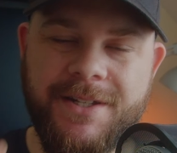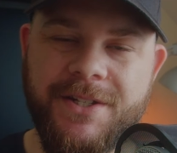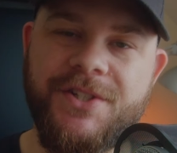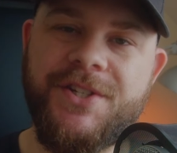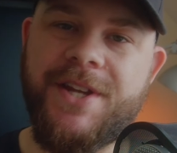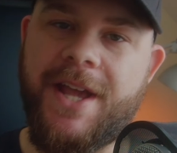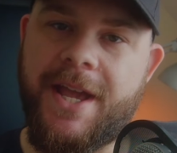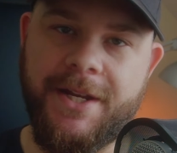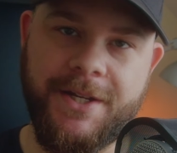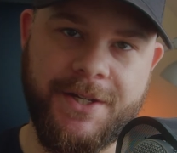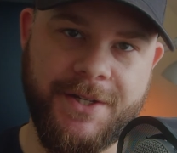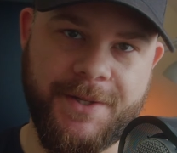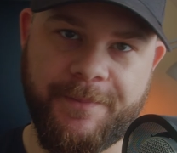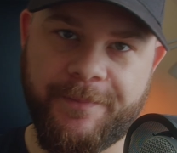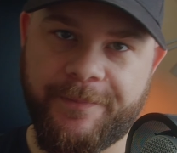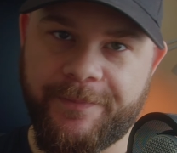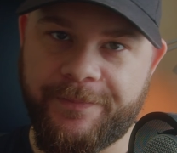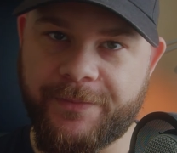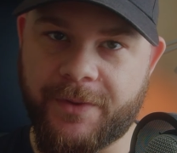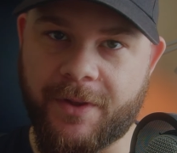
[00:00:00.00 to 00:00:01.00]
Change,
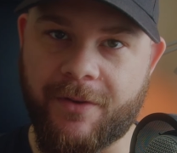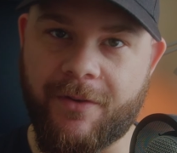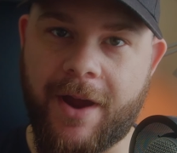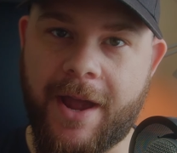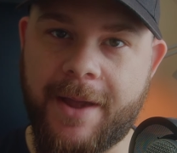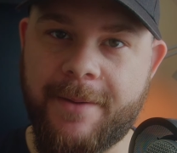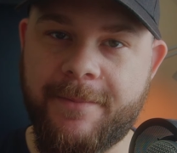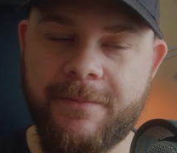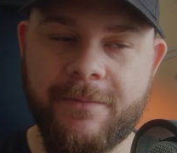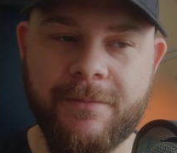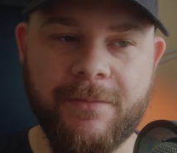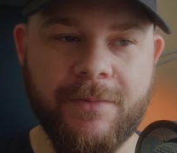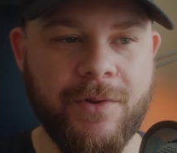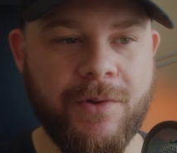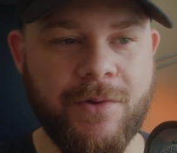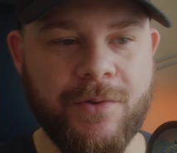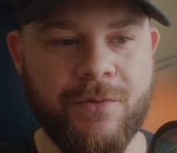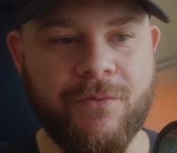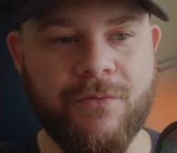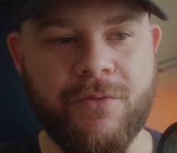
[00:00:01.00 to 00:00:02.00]
right?
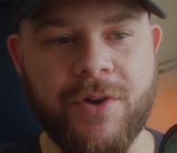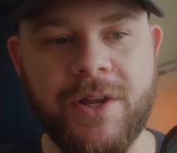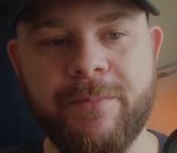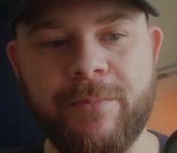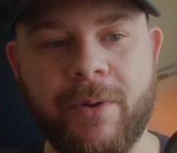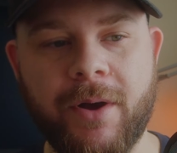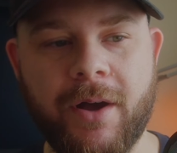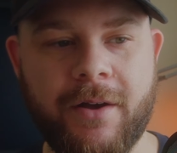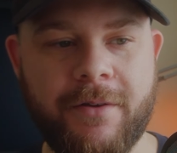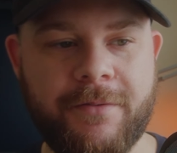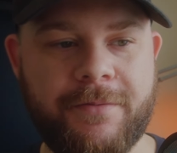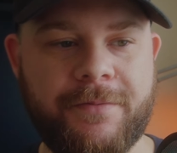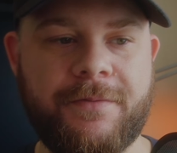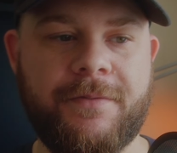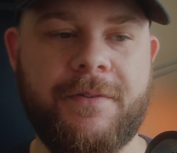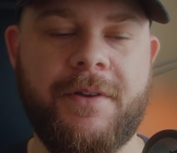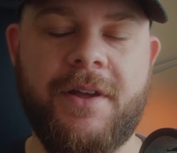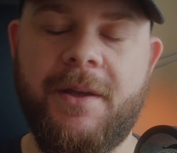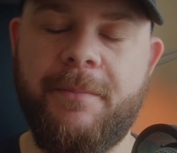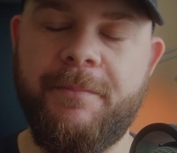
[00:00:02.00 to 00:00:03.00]

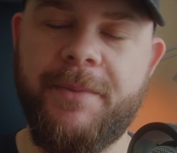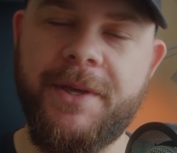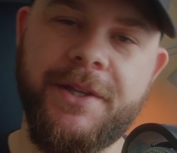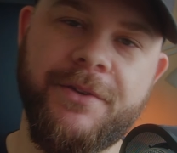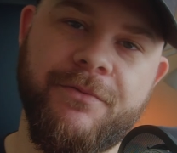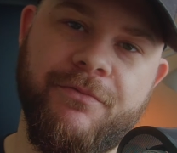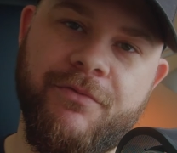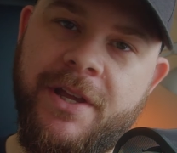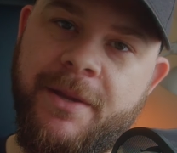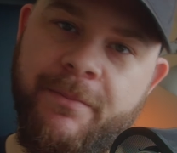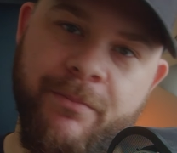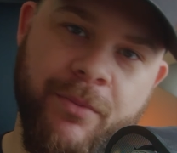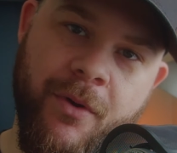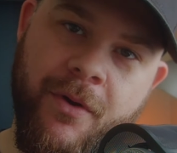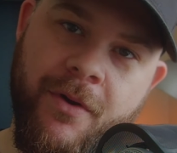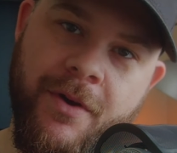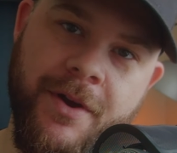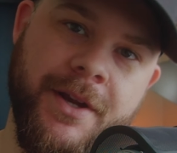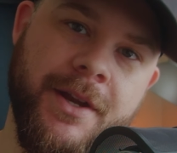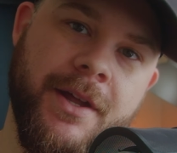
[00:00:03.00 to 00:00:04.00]
Rebirth, being
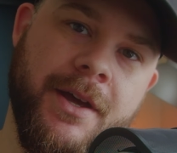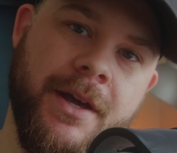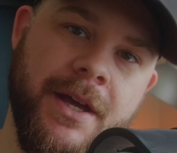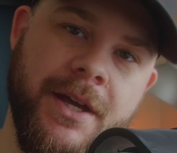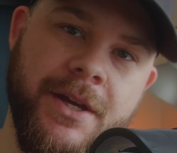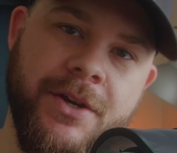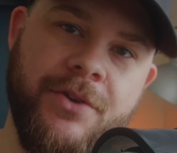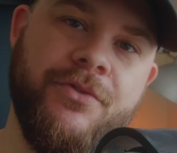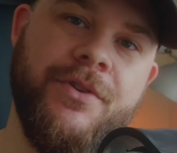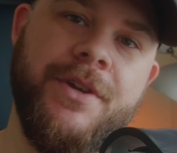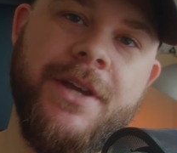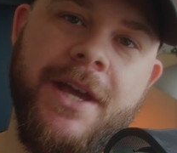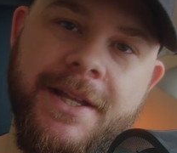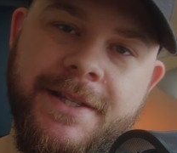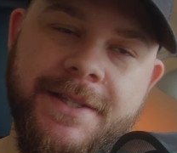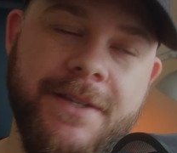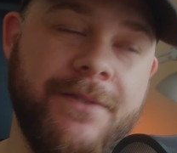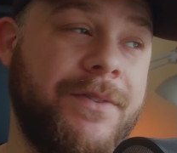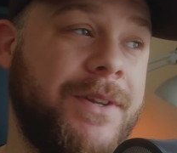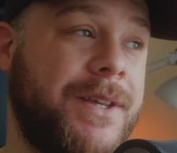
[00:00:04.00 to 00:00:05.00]
reborn
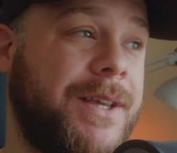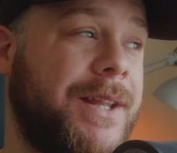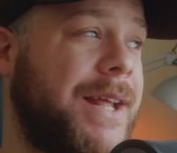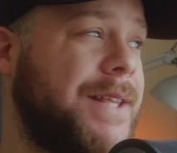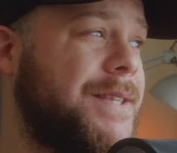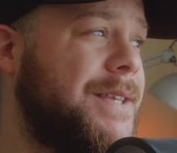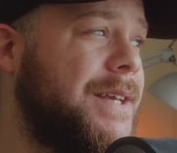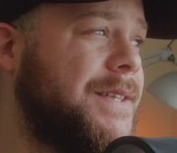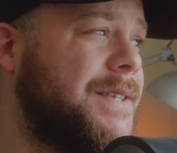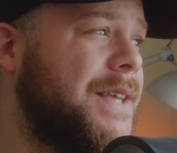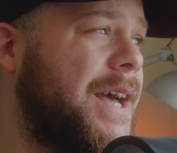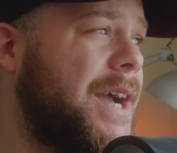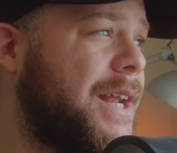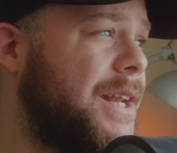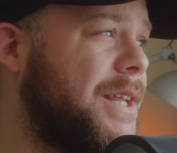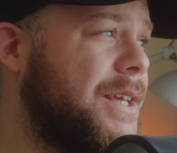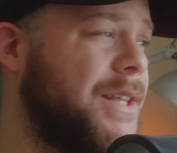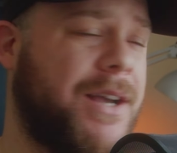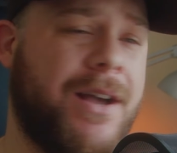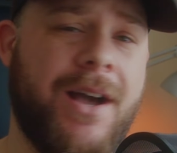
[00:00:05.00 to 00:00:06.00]
creatively. And that's
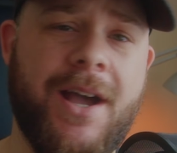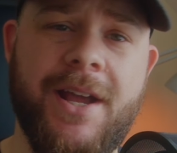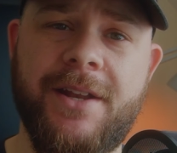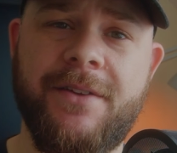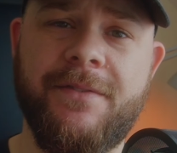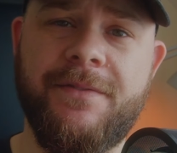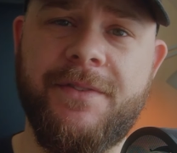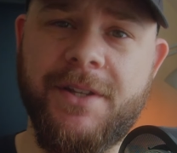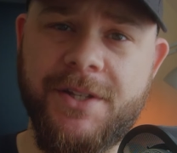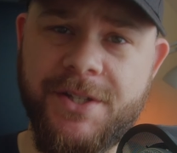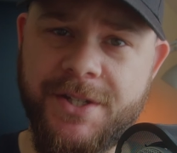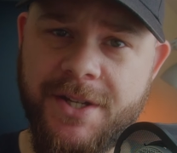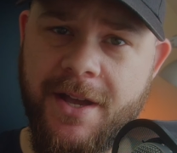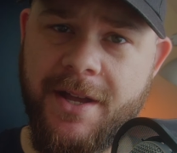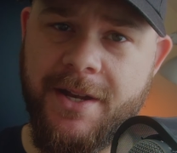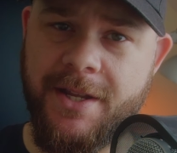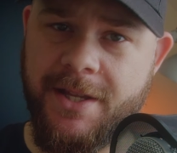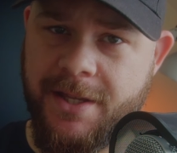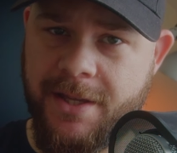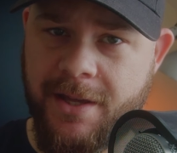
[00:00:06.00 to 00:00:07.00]
exactly kind of the
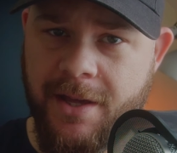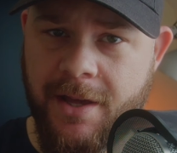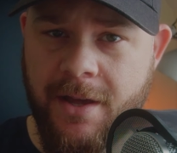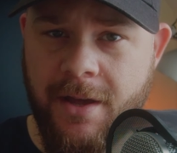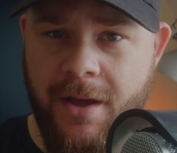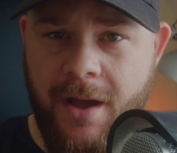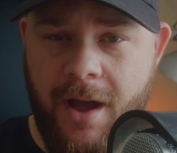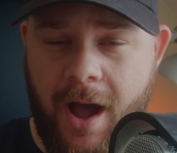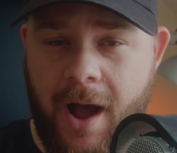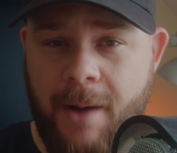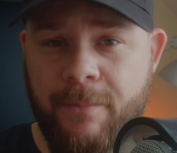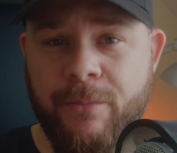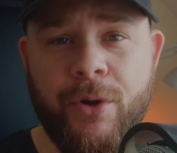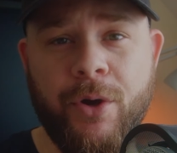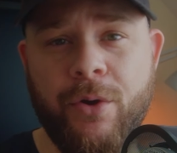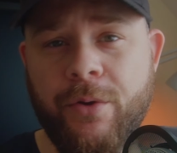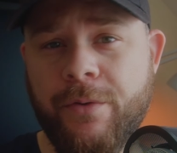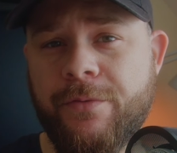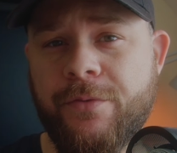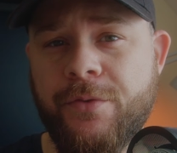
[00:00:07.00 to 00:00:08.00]
journey I'm
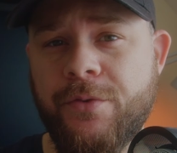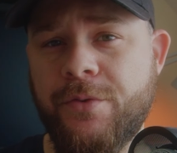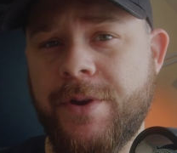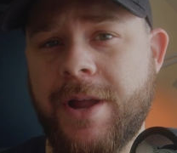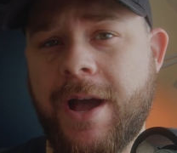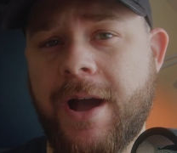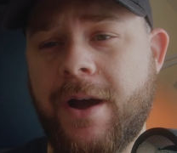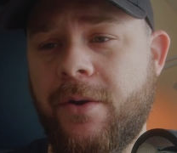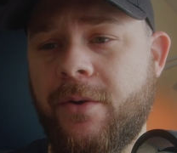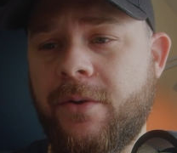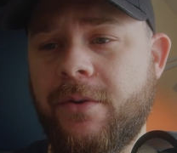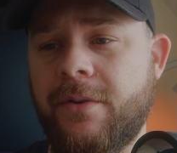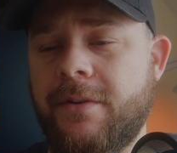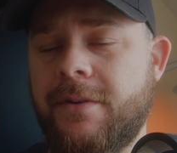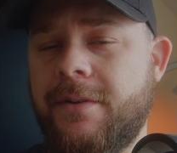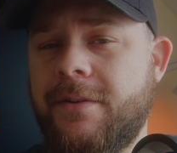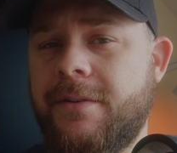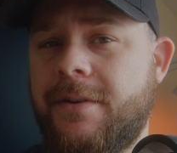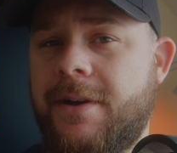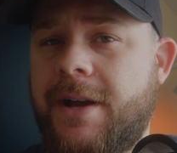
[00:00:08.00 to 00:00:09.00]
going through now
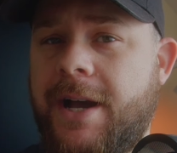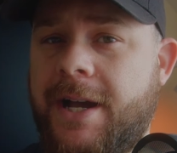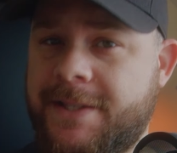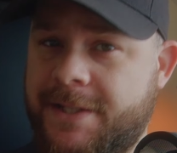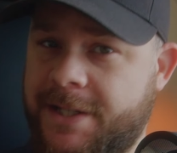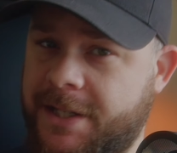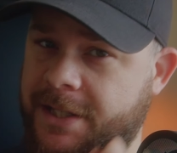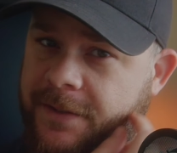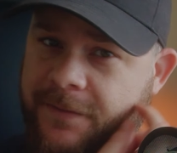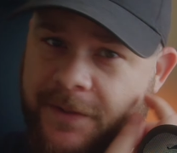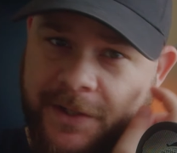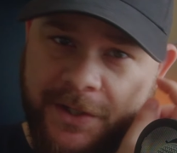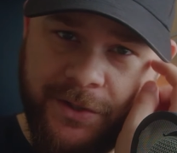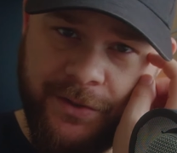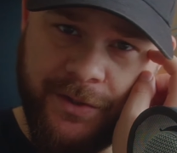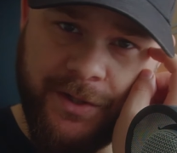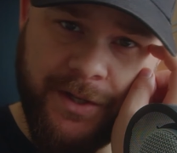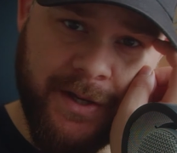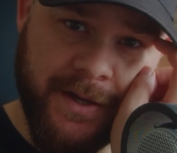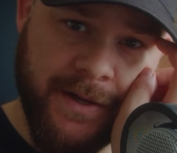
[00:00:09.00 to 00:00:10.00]
as an
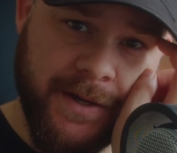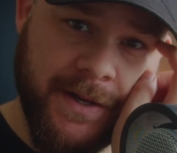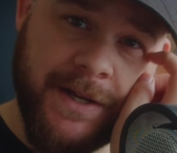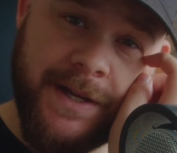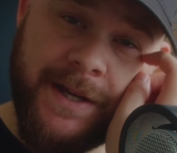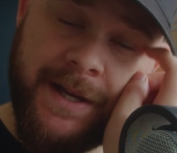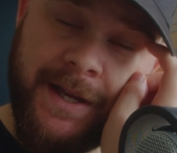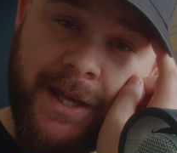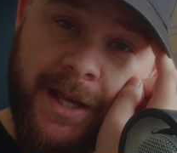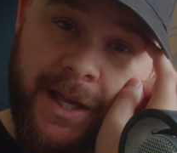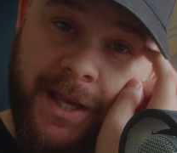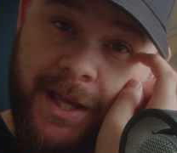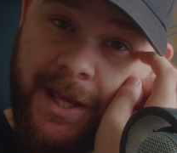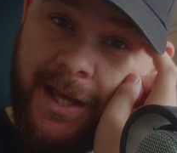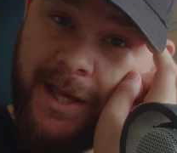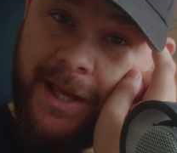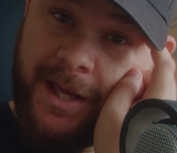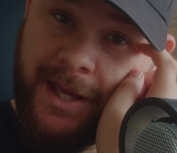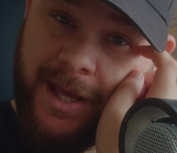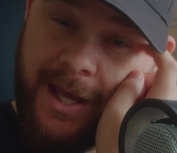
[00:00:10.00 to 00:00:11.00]
individual here.
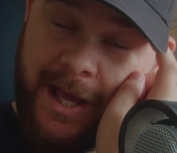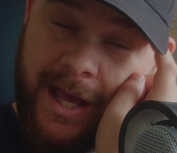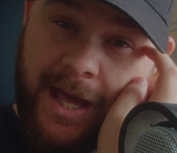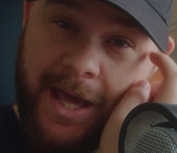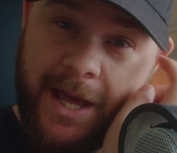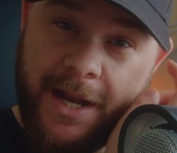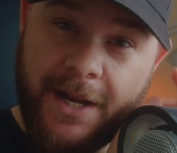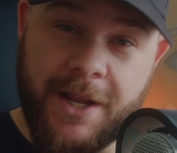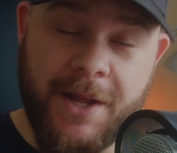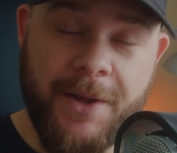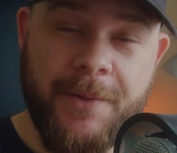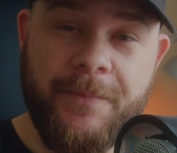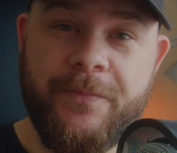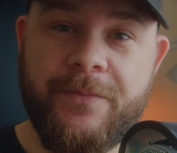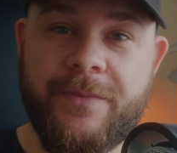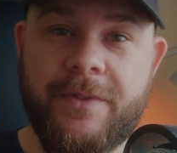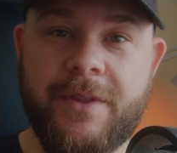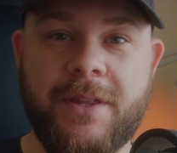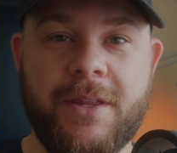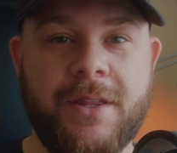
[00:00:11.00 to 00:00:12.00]
And
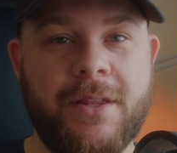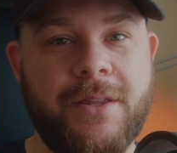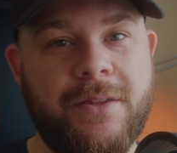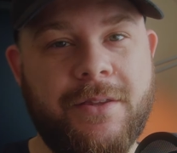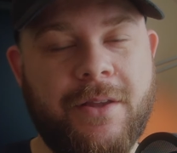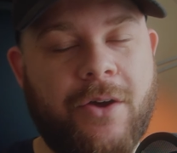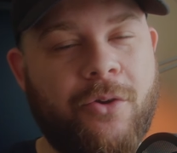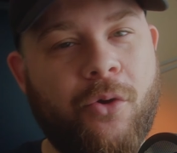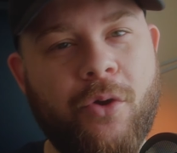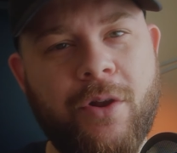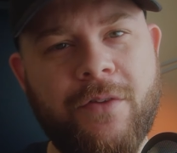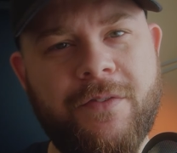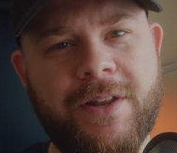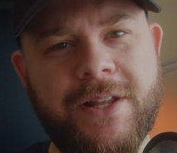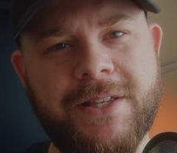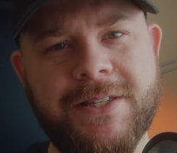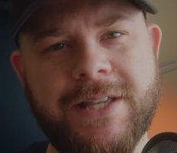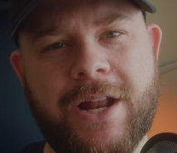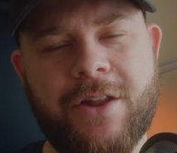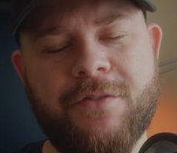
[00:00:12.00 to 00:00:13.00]
not all of it
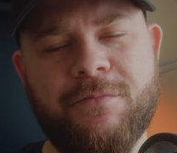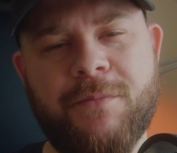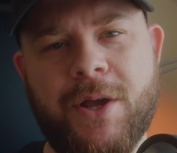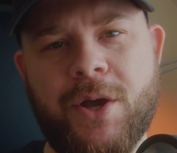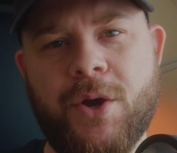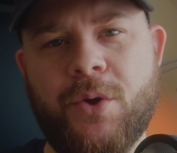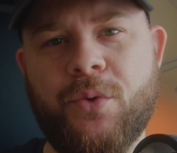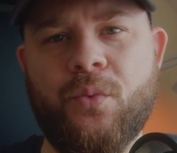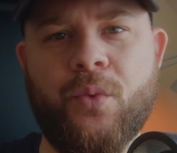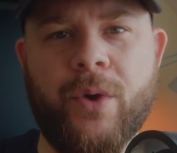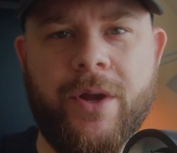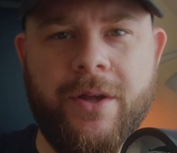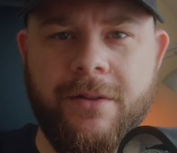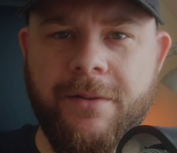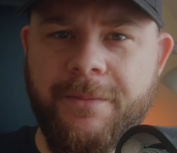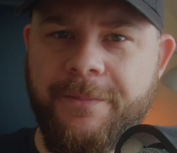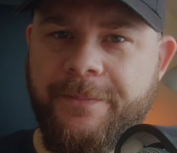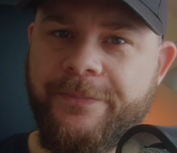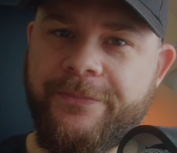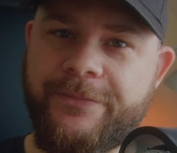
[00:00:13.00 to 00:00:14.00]
is out of my own will.